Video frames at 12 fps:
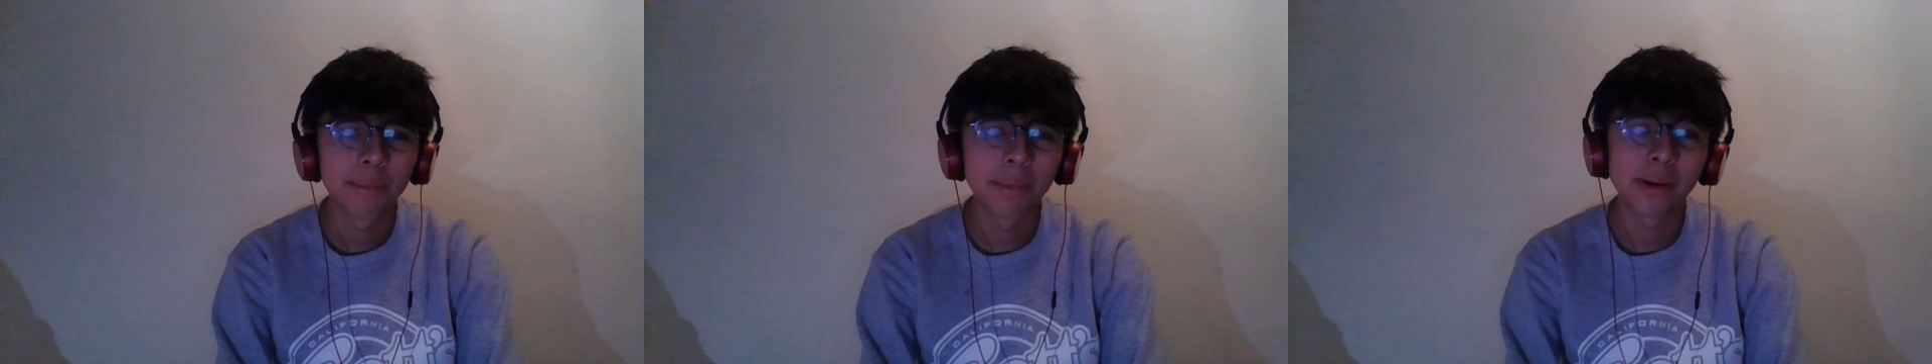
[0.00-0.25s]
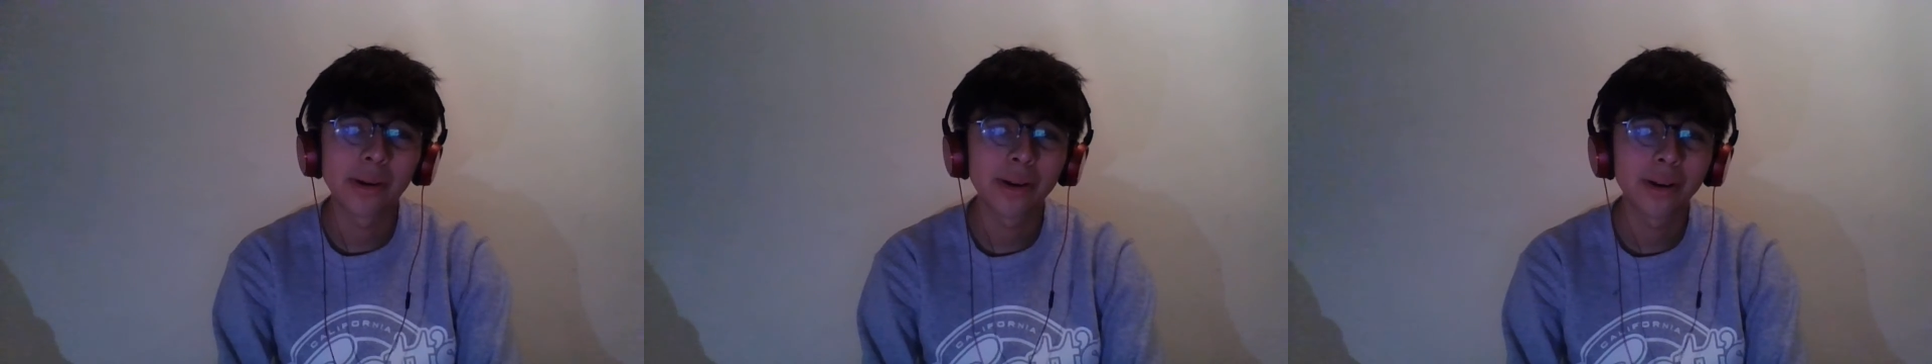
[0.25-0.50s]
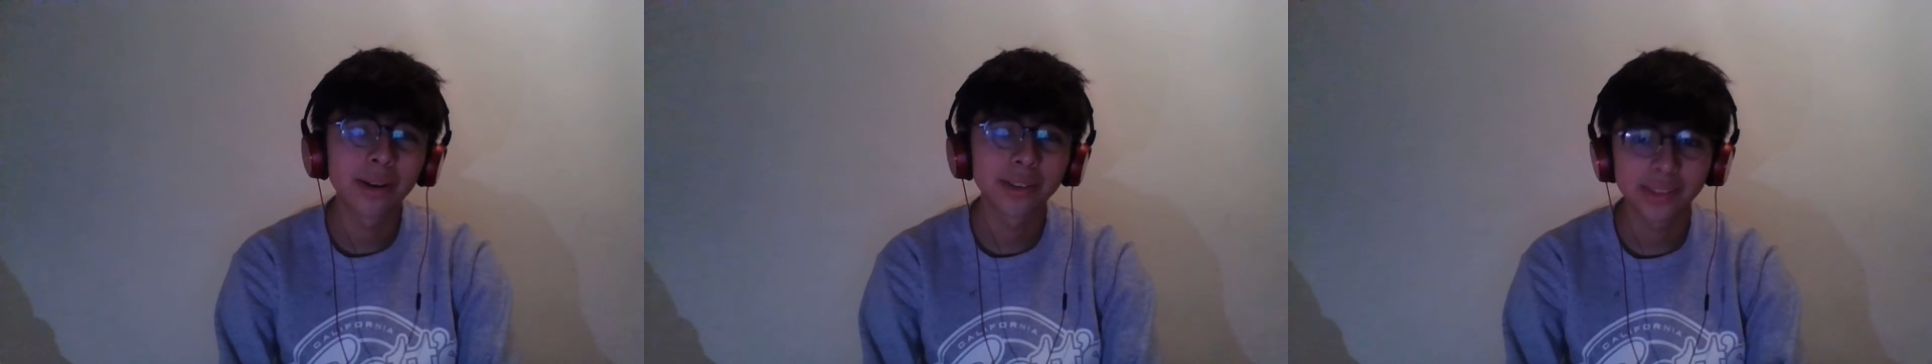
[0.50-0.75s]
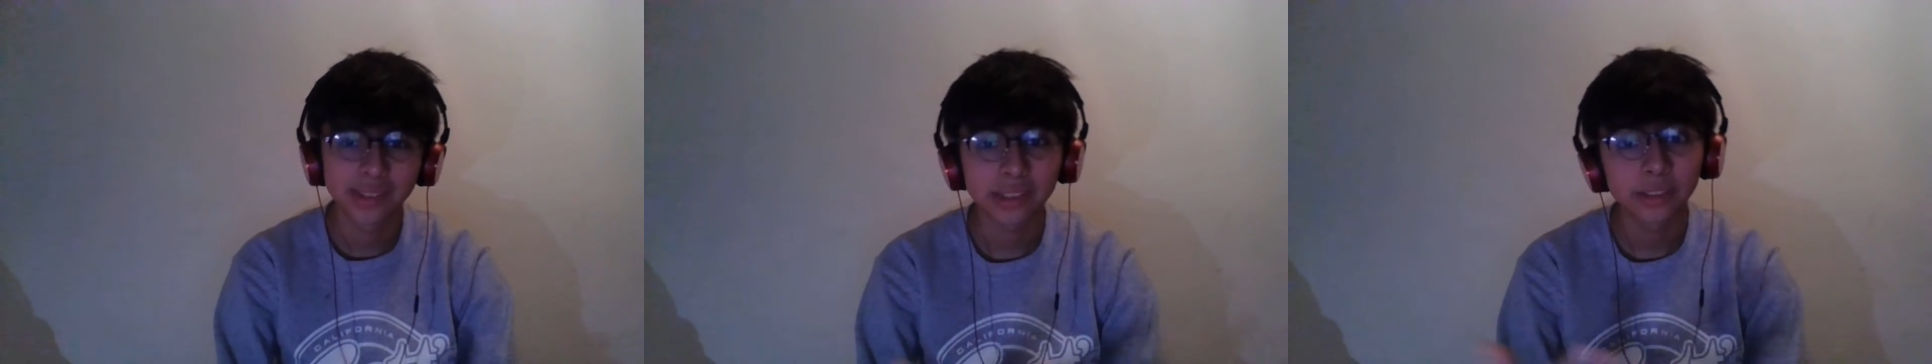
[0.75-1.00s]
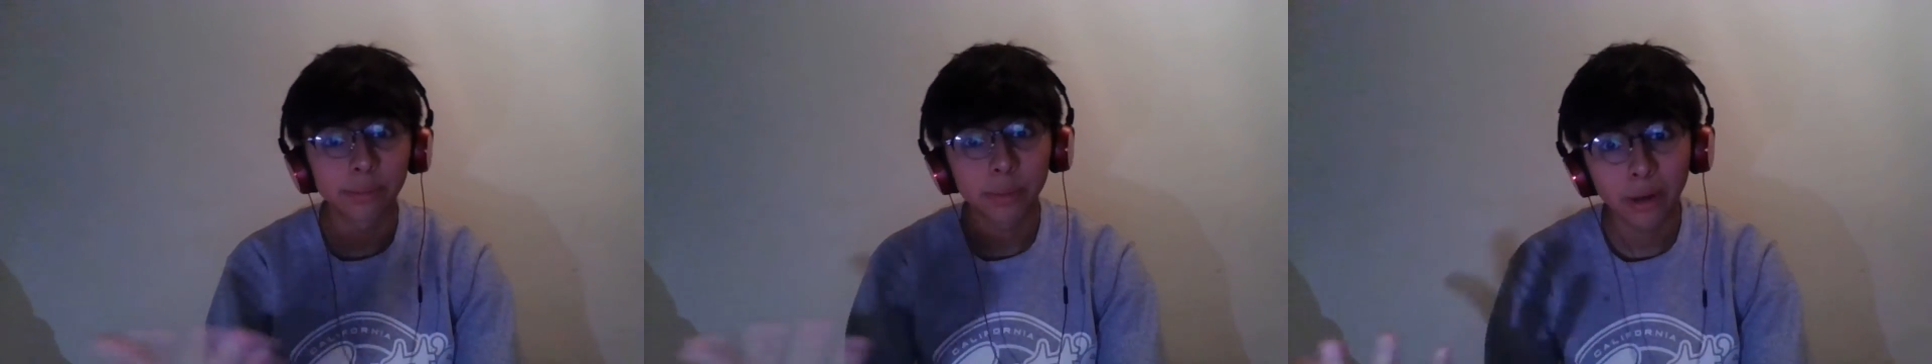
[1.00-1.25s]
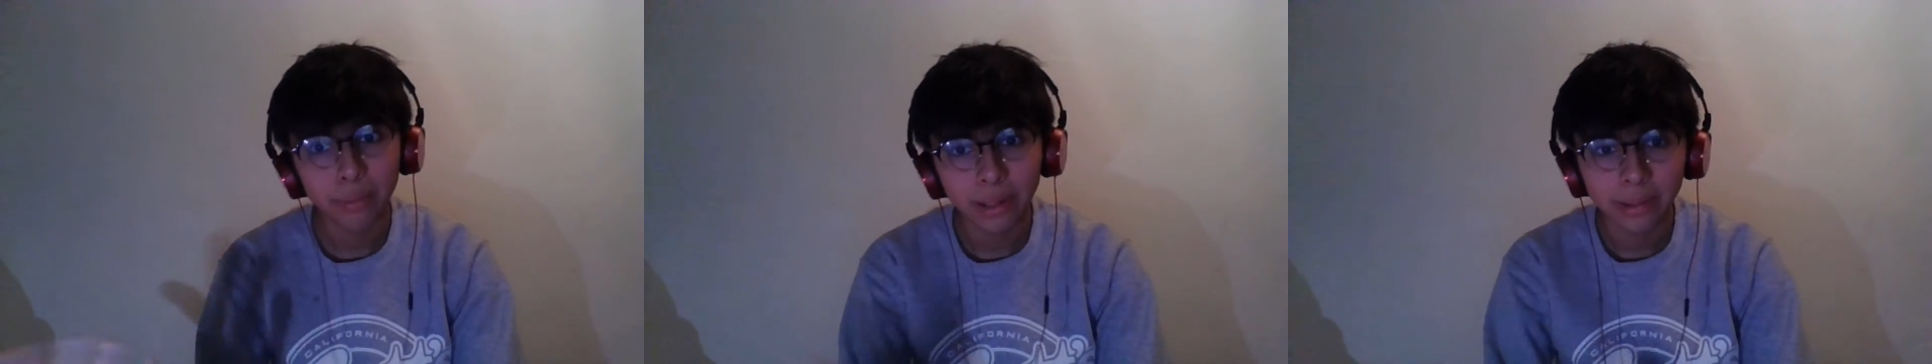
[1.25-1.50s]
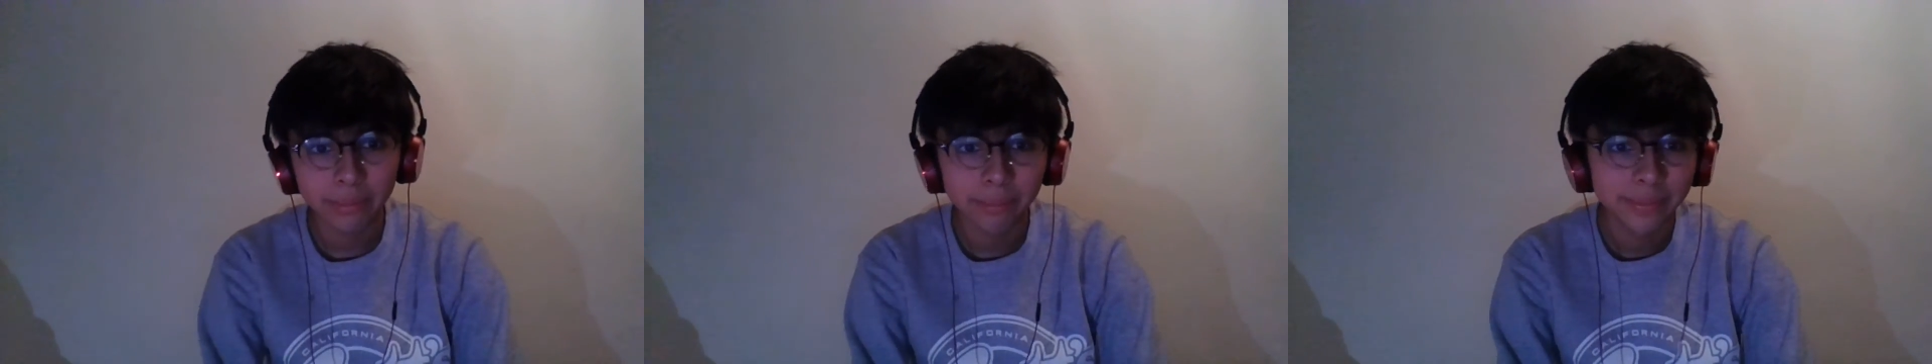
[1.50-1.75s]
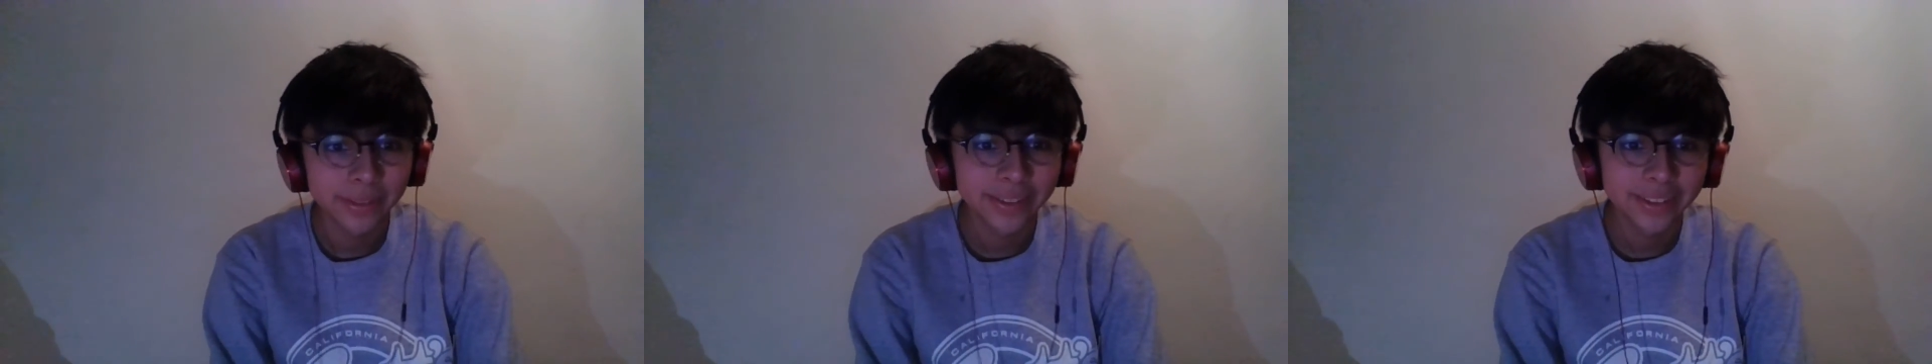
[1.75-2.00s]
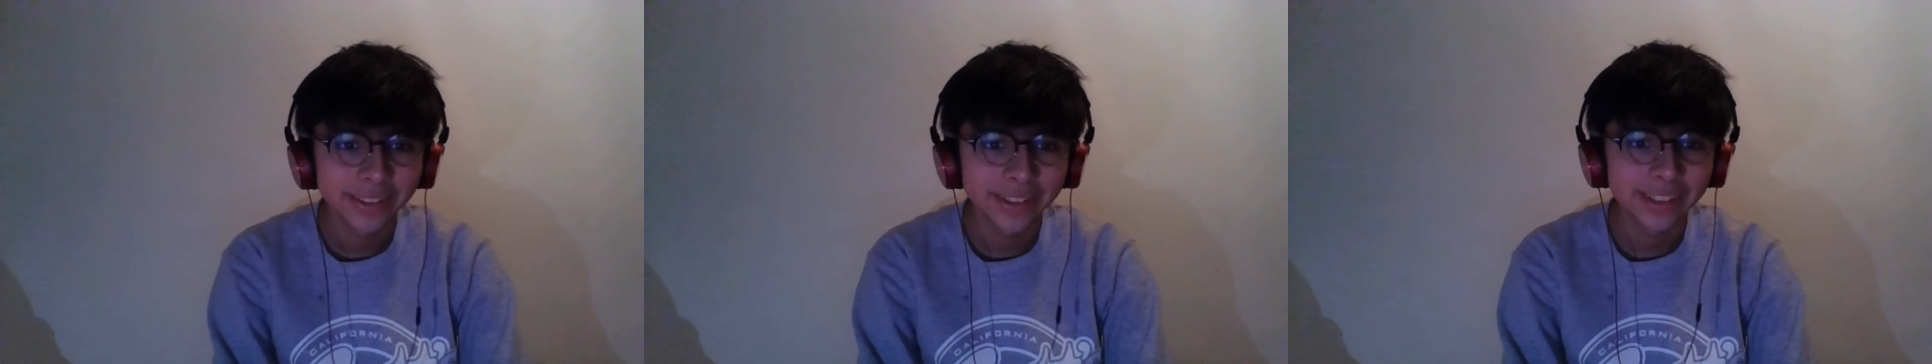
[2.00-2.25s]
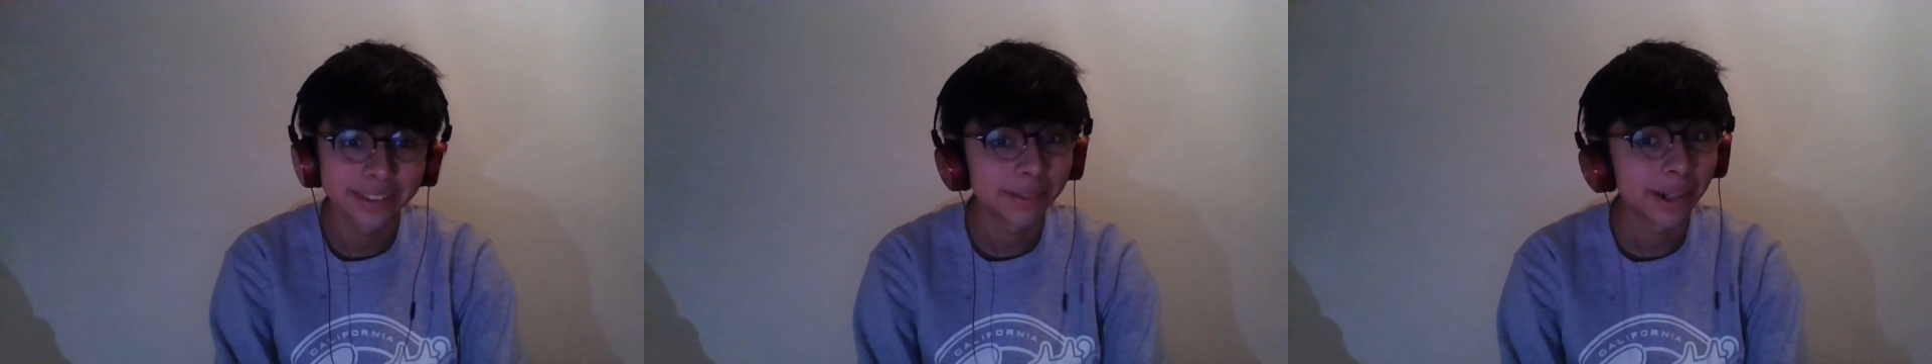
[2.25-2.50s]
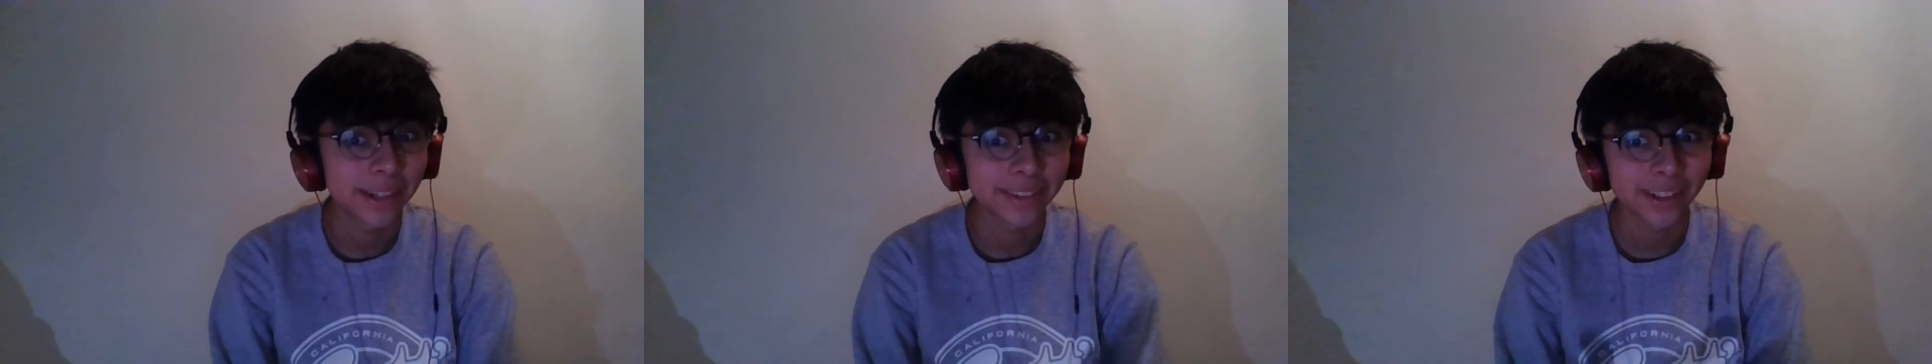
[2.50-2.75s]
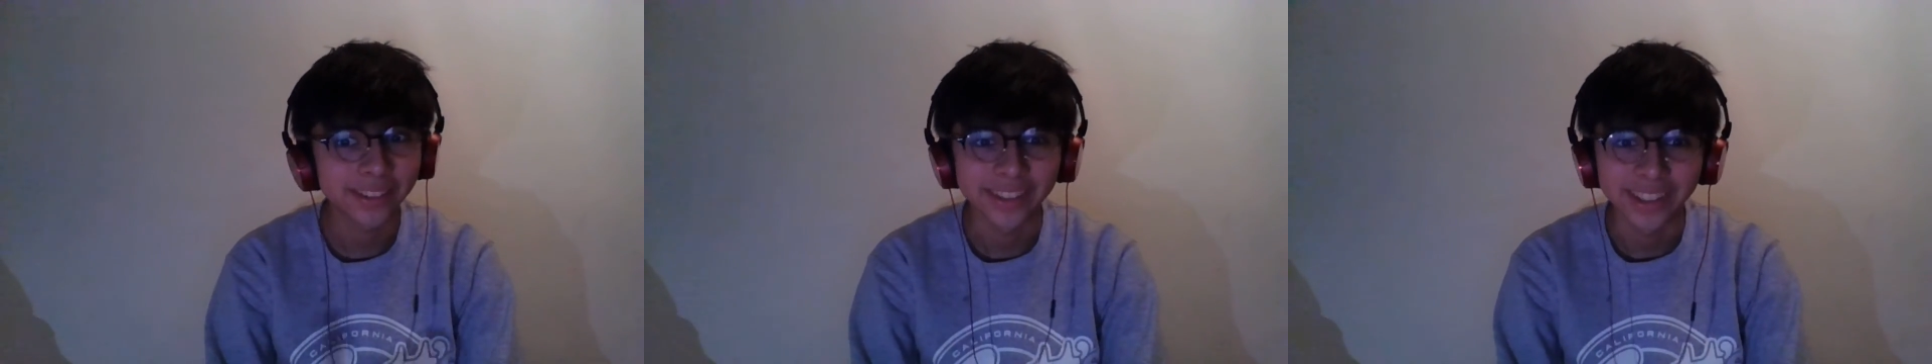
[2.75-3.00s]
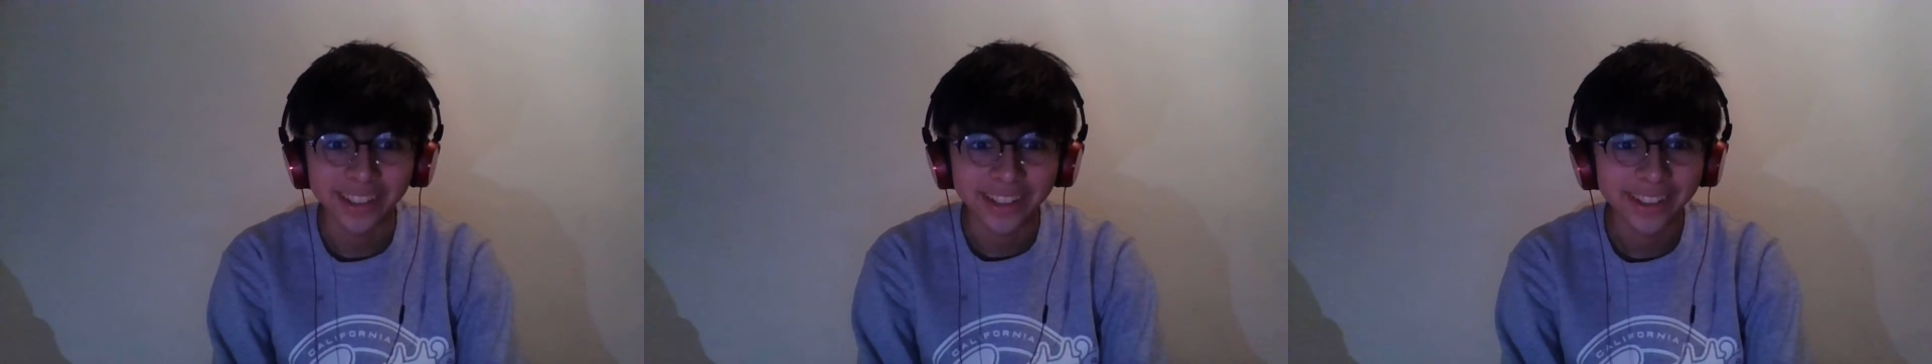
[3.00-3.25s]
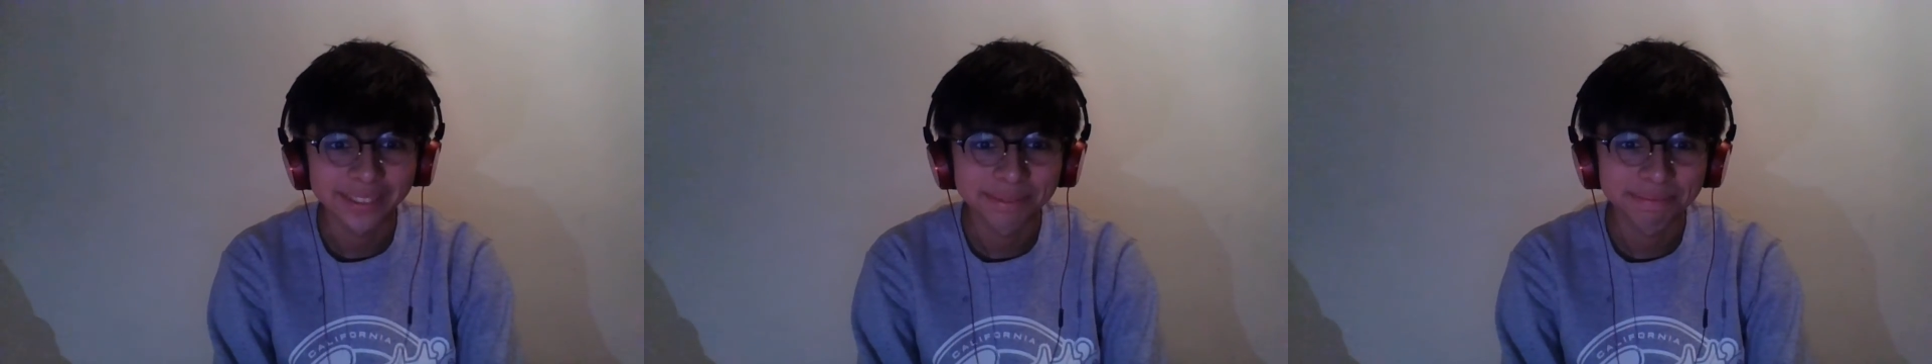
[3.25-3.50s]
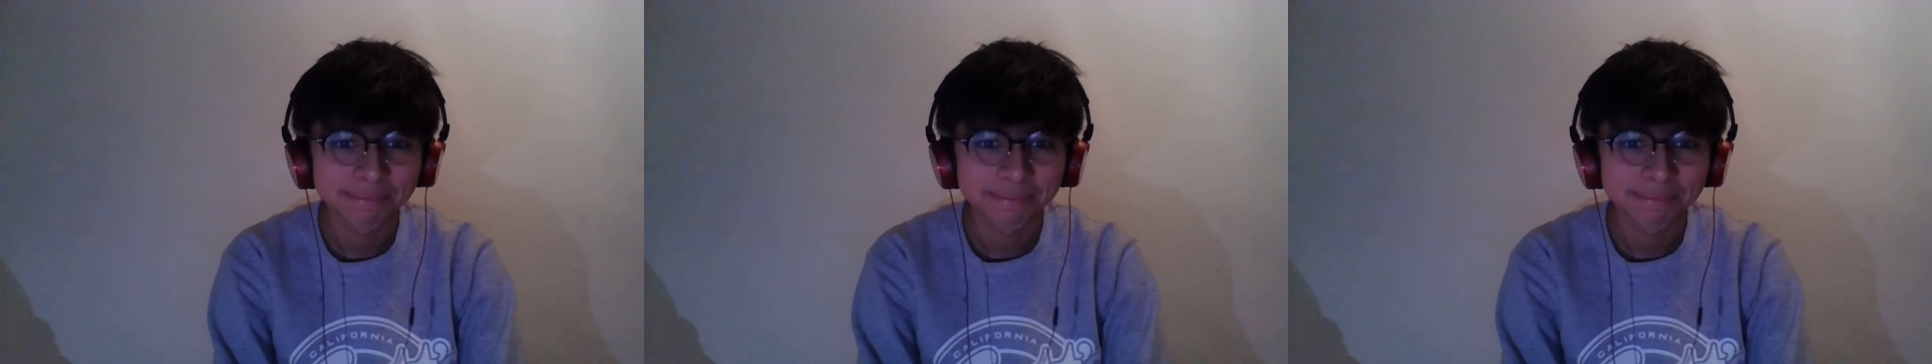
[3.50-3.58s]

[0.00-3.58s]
but that's the problem. It's very toxic.